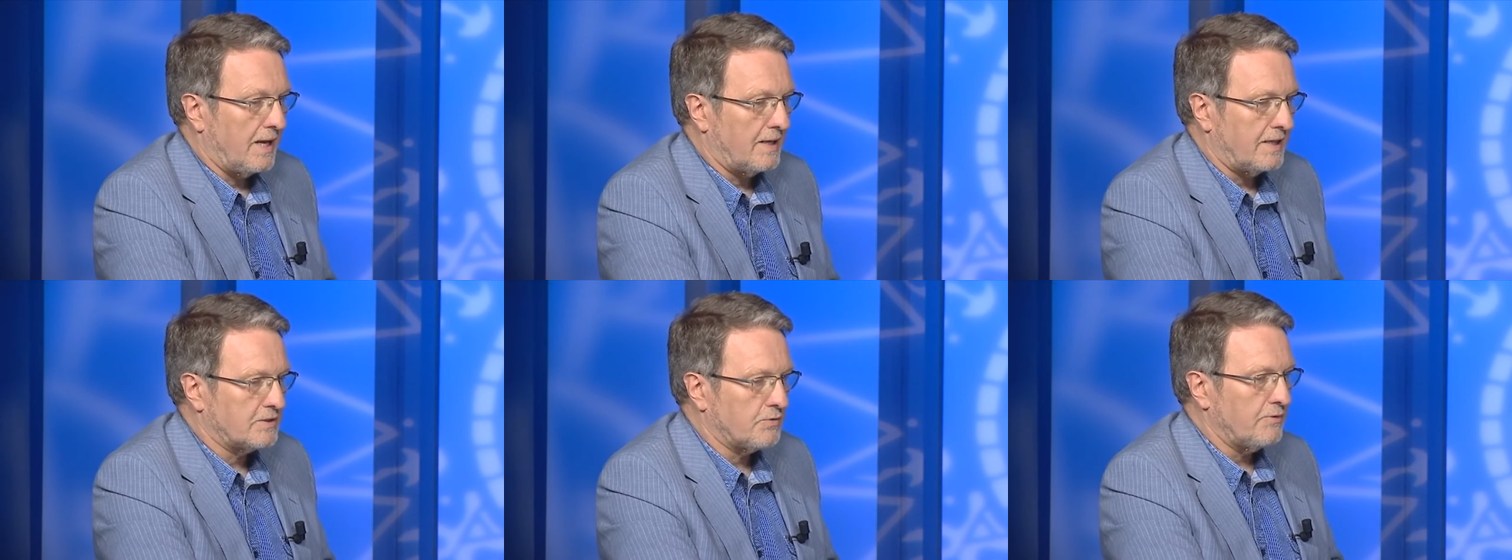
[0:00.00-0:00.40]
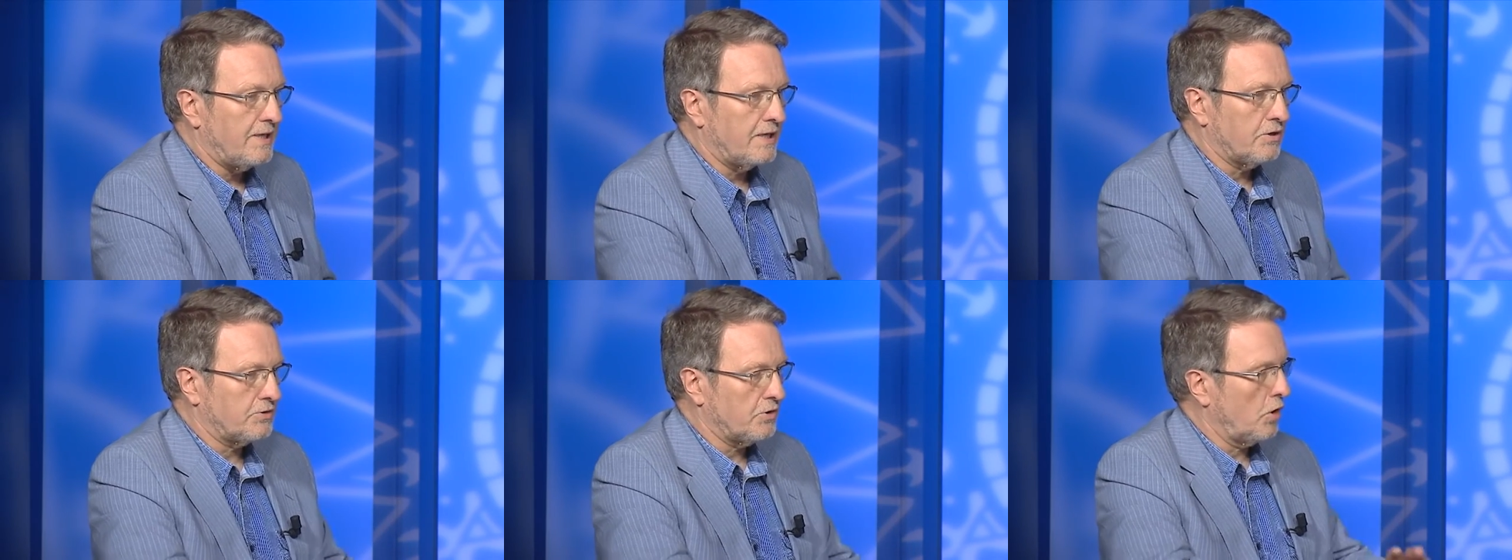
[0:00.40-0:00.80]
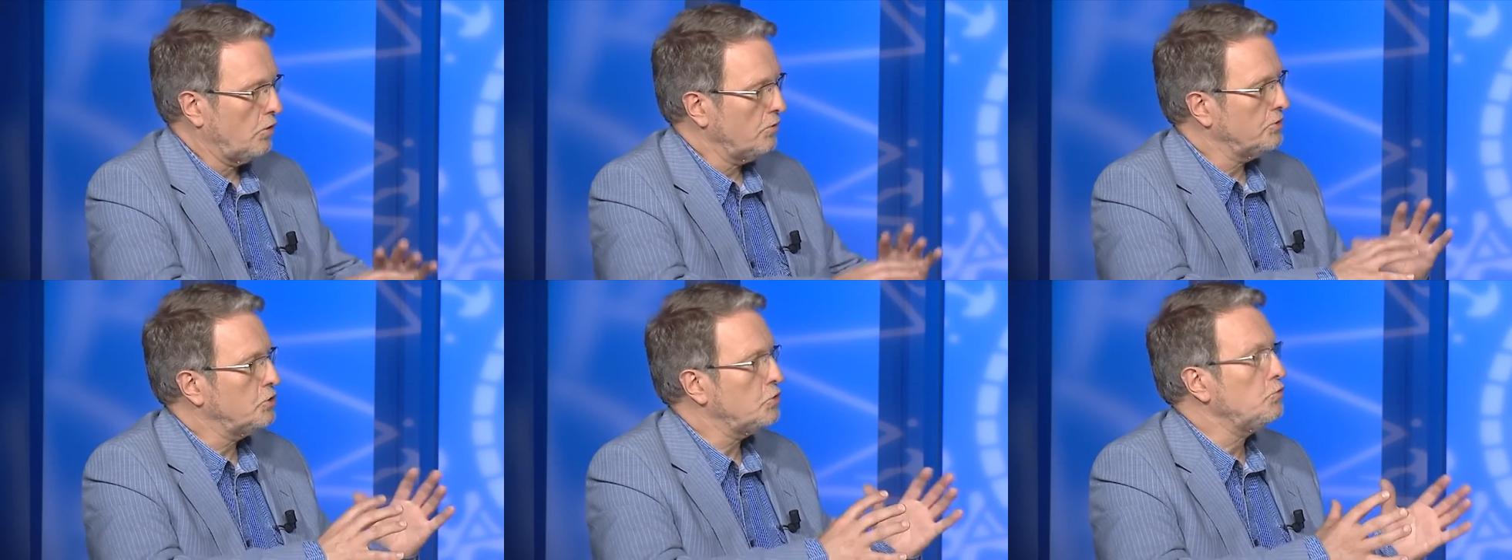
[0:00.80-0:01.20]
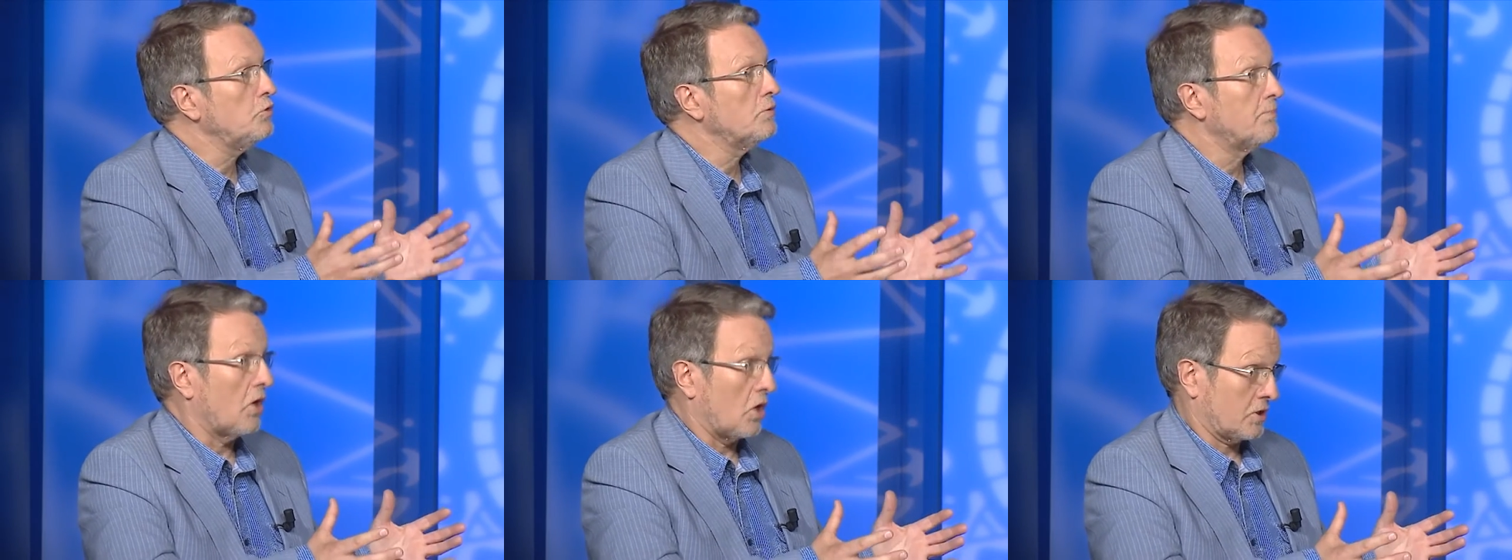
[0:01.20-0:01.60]
has really got a whole
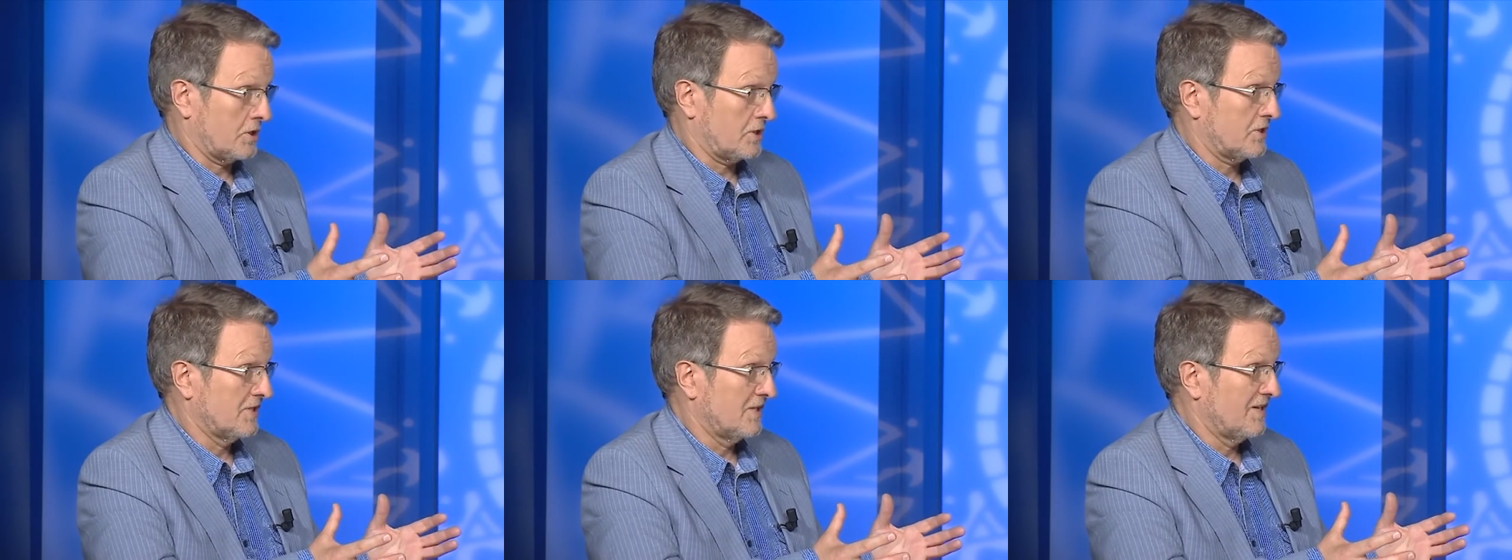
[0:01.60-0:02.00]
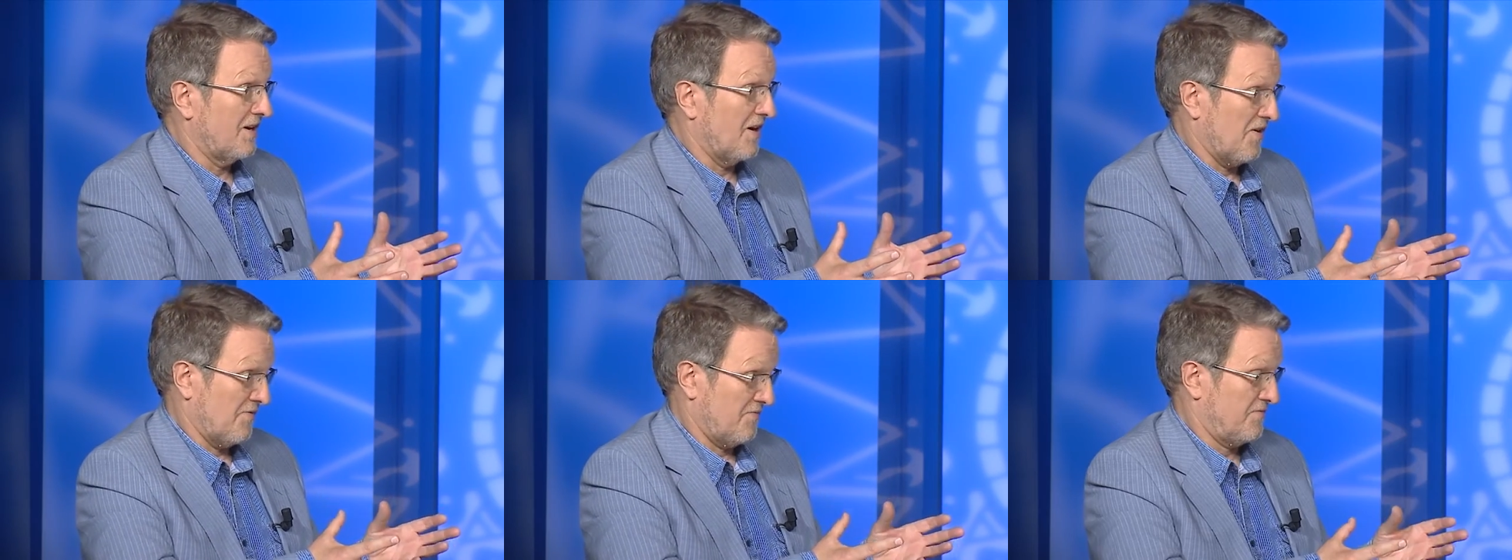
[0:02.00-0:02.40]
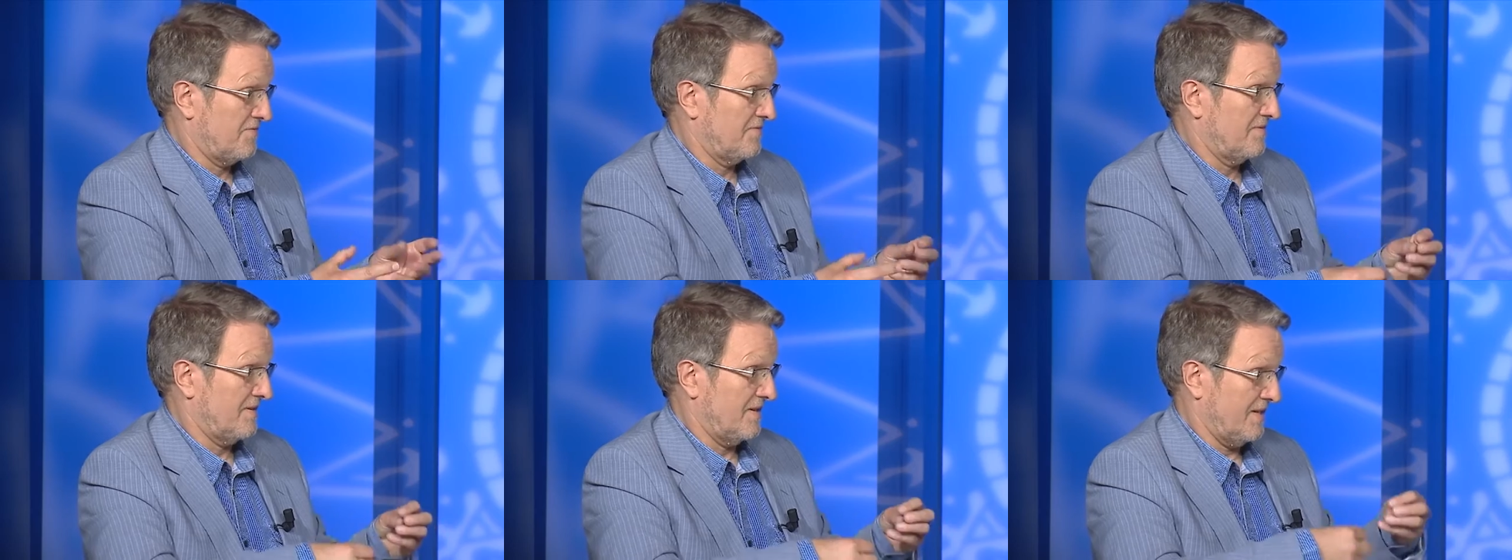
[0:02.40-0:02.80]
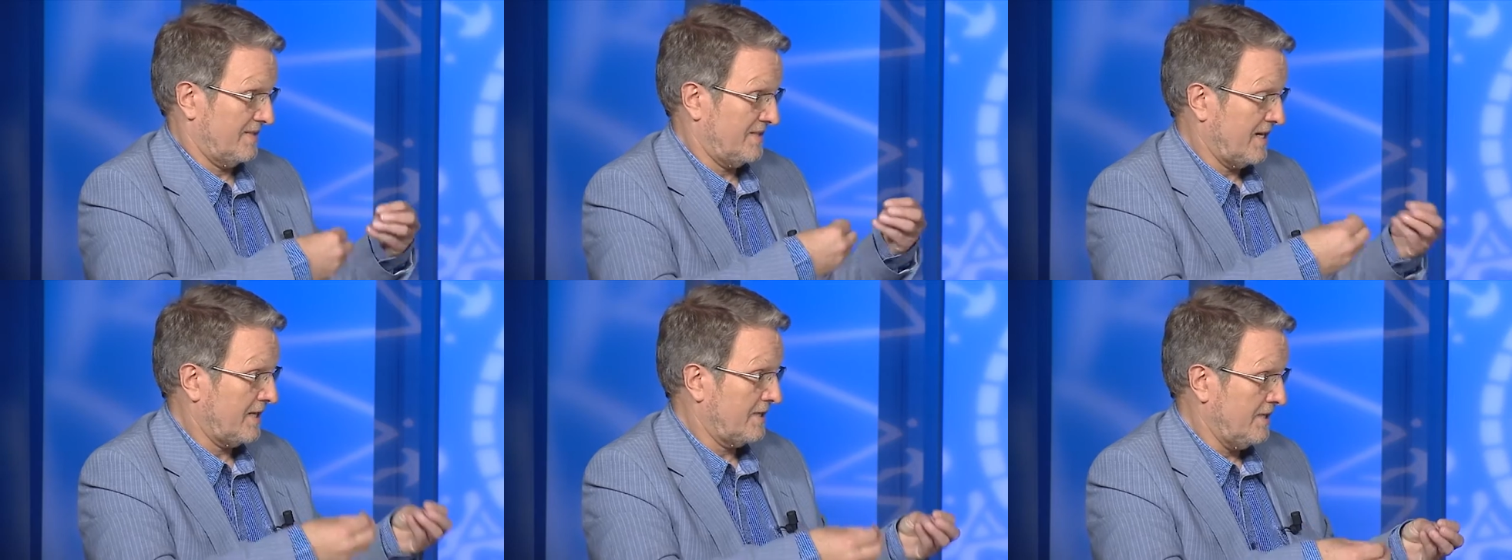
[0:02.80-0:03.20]
toolbox of uh,
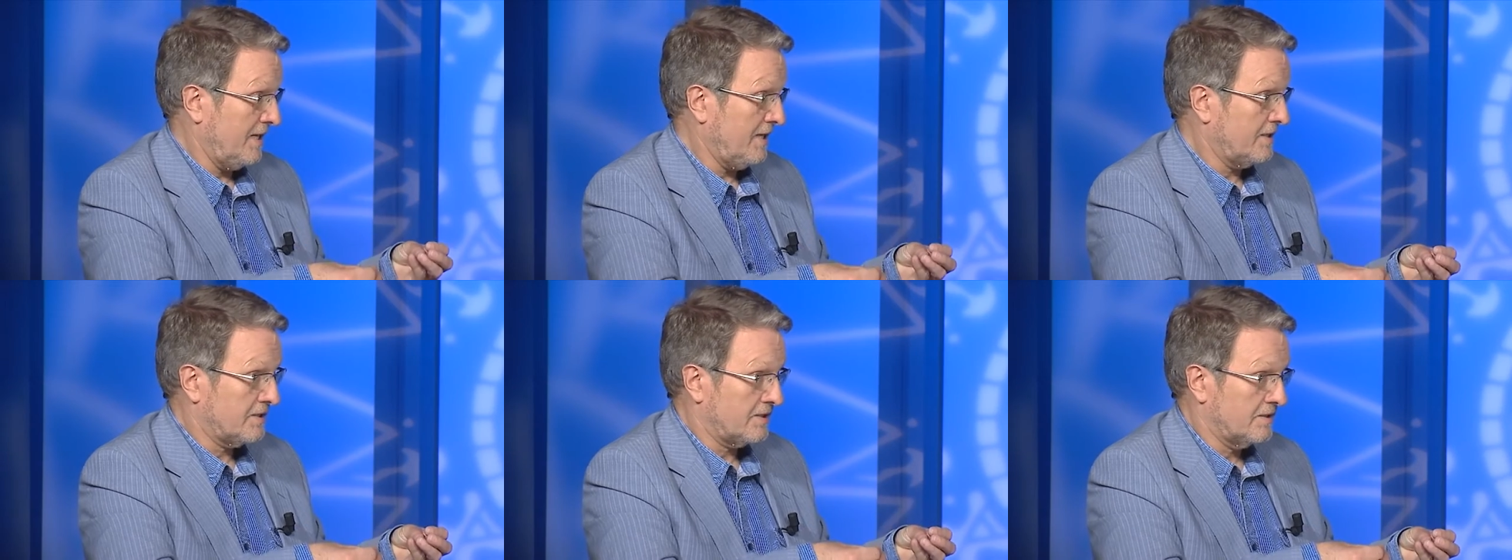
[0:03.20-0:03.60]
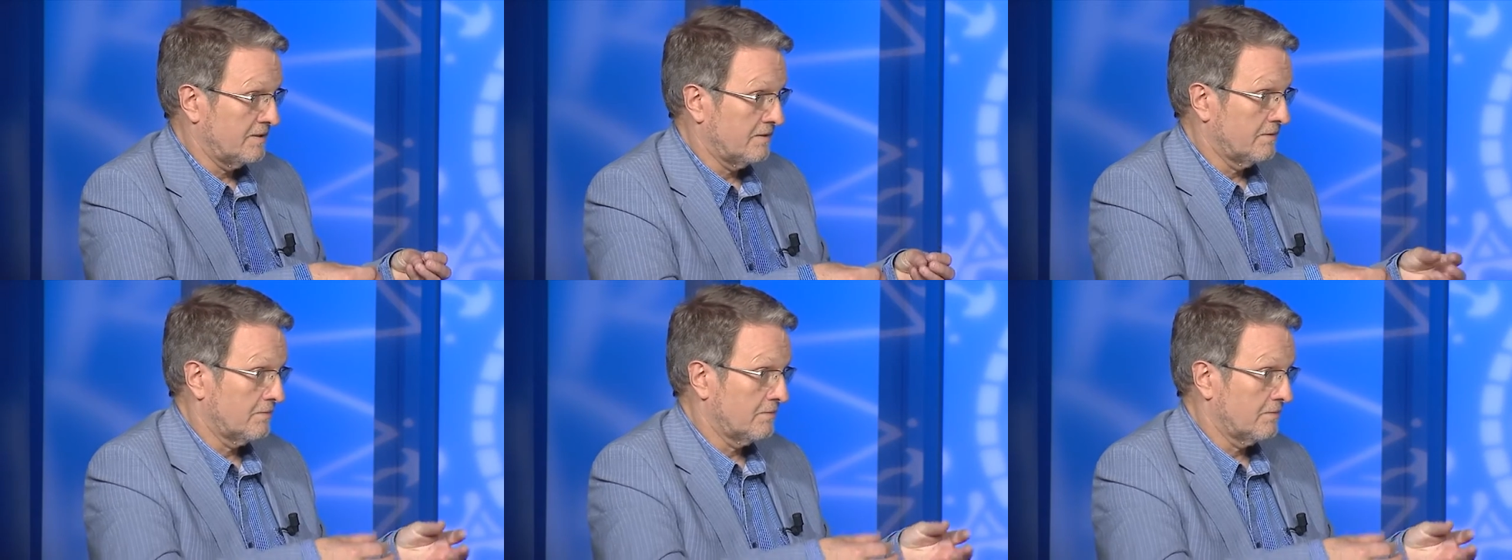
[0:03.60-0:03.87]
techniques,